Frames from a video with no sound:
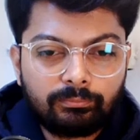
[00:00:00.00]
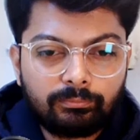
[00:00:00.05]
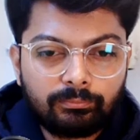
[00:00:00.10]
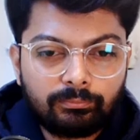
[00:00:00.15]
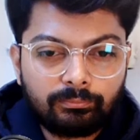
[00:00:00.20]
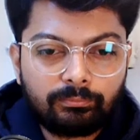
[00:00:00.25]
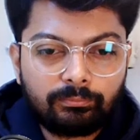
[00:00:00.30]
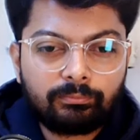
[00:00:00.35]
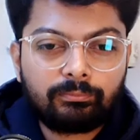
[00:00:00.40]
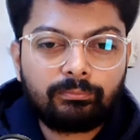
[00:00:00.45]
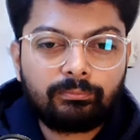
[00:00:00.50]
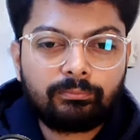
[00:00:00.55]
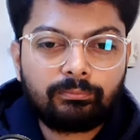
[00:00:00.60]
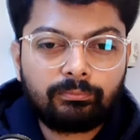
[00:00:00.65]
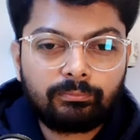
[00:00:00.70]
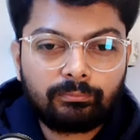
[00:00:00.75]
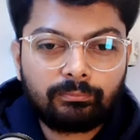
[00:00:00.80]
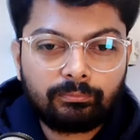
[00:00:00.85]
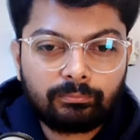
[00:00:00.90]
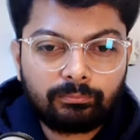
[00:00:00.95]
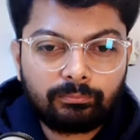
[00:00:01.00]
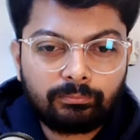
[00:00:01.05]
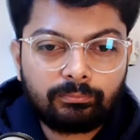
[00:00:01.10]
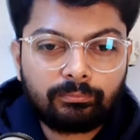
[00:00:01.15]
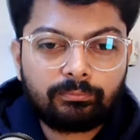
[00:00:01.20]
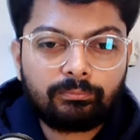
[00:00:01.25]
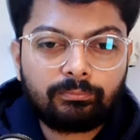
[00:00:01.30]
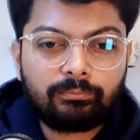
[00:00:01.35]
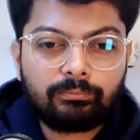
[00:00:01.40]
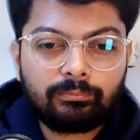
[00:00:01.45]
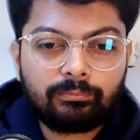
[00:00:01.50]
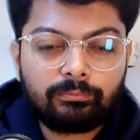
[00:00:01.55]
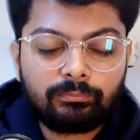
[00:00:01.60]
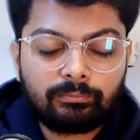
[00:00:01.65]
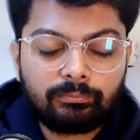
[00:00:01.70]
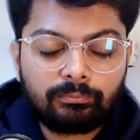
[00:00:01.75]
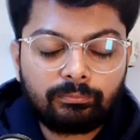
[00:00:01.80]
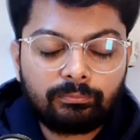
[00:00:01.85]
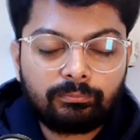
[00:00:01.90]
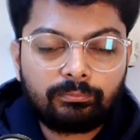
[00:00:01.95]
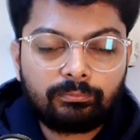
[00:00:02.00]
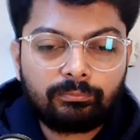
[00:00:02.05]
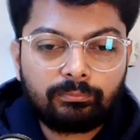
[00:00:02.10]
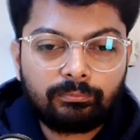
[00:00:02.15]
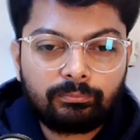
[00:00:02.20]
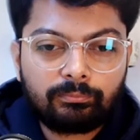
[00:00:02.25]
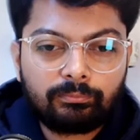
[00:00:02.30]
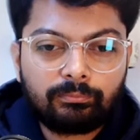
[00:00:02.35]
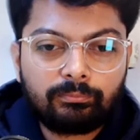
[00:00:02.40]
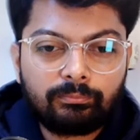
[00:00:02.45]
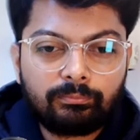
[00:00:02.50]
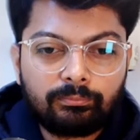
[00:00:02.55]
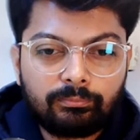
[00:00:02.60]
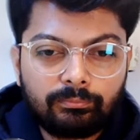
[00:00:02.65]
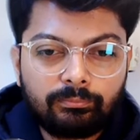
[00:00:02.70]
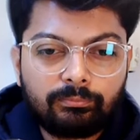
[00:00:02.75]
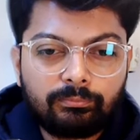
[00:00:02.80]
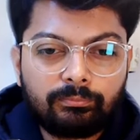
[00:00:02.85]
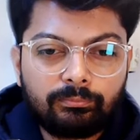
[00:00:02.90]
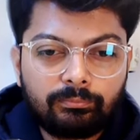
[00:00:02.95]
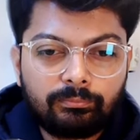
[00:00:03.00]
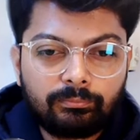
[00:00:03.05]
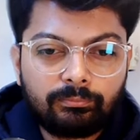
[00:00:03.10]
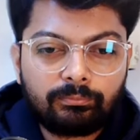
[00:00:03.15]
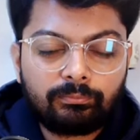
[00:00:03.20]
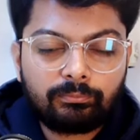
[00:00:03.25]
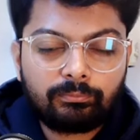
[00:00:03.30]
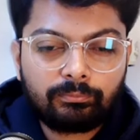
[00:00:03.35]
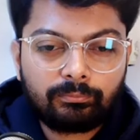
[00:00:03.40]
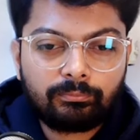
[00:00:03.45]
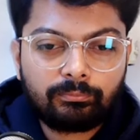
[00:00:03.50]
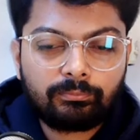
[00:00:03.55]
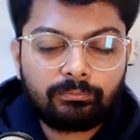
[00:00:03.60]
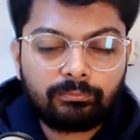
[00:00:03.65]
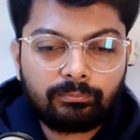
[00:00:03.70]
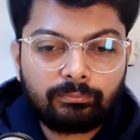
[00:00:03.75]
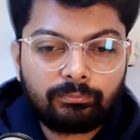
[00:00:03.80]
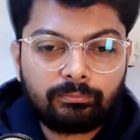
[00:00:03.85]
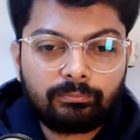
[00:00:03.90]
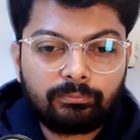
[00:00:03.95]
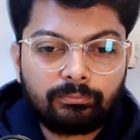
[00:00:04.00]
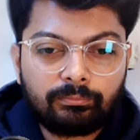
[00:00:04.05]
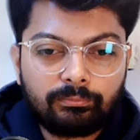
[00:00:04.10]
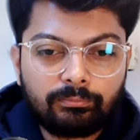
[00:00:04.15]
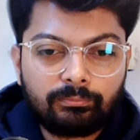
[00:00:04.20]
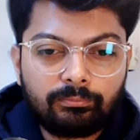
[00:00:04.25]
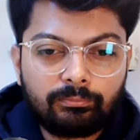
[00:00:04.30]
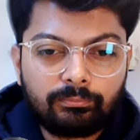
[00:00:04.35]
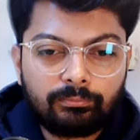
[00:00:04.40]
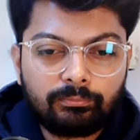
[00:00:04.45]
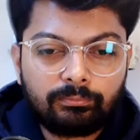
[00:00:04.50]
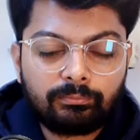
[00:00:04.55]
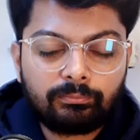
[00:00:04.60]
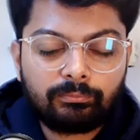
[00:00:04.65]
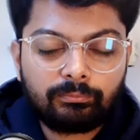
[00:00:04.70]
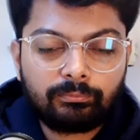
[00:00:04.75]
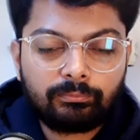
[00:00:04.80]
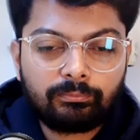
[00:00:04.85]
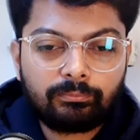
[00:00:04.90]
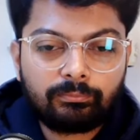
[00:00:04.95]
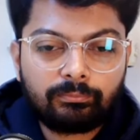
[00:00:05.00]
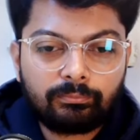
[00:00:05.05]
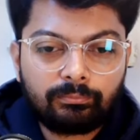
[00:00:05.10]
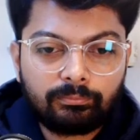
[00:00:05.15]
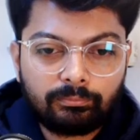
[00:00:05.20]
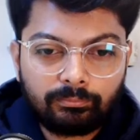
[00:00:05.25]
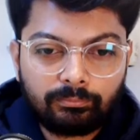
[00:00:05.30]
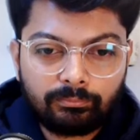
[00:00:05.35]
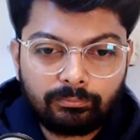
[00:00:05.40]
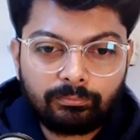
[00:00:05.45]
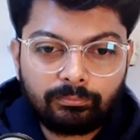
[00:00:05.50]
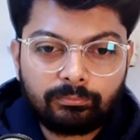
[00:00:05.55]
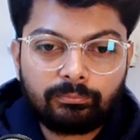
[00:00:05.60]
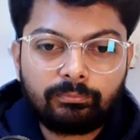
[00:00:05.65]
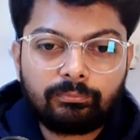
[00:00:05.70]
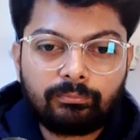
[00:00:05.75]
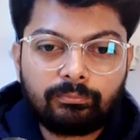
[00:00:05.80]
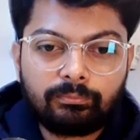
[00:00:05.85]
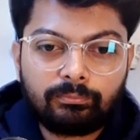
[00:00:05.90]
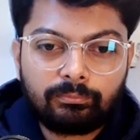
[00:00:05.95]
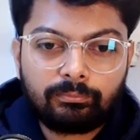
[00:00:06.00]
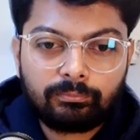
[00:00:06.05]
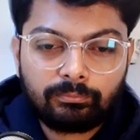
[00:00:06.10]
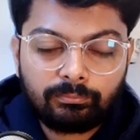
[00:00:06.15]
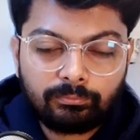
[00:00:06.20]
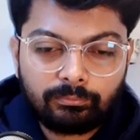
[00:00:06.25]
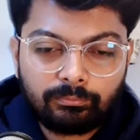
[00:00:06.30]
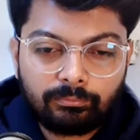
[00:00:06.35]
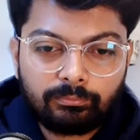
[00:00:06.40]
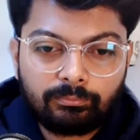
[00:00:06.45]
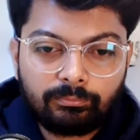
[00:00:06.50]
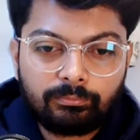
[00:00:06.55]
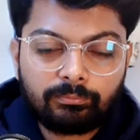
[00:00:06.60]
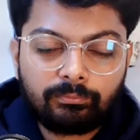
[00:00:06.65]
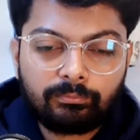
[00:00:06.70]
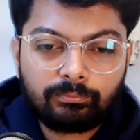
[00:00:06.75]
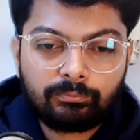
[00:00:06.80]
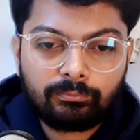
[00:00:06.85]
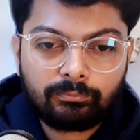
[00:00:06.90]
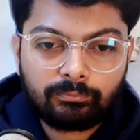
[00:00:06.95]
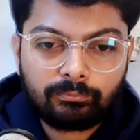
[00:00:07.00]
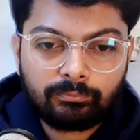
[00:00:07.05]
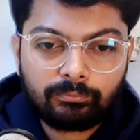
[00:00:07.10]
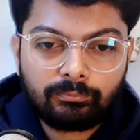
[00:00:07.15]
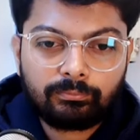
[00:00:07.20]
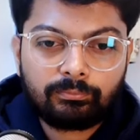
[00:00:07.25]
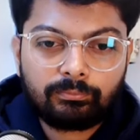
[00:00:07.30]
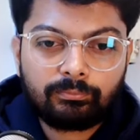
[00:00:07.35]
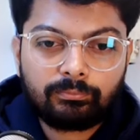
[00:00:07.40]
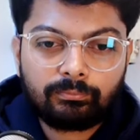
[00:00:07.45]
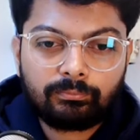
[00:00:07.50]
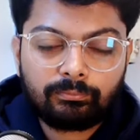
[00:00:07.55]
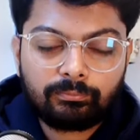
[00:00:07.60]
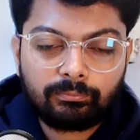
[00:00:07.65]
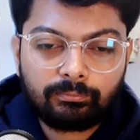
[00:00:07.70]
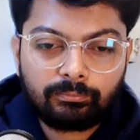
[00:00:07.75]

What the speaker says: The person shown says nothing.